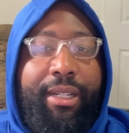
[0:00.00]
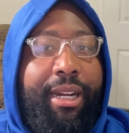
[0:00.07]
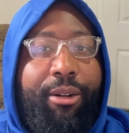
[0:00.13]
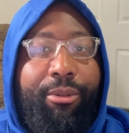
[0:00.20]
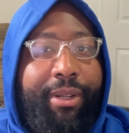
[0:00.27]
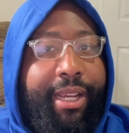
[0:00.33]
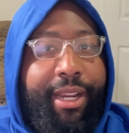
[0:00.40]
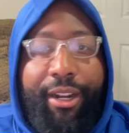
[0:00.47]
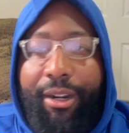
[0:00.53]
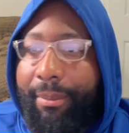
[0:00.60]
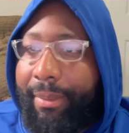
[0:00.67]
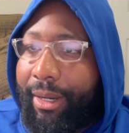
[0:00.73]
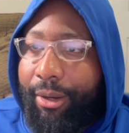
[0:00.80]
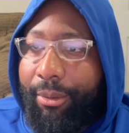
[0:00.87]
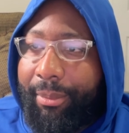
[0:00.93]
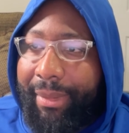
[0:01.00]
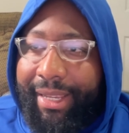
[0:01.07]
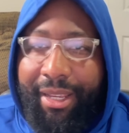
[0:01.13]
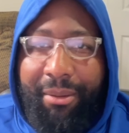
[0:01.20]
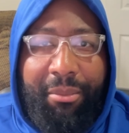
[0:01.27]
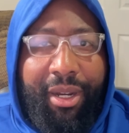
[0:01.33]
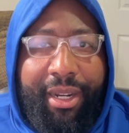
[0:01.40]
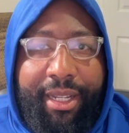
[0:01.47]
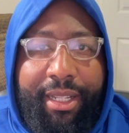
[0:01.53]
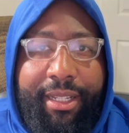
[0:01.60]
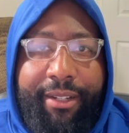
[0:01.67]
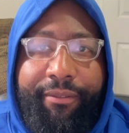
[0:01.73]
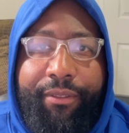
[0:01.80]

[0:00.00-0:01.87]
I don't care about making money and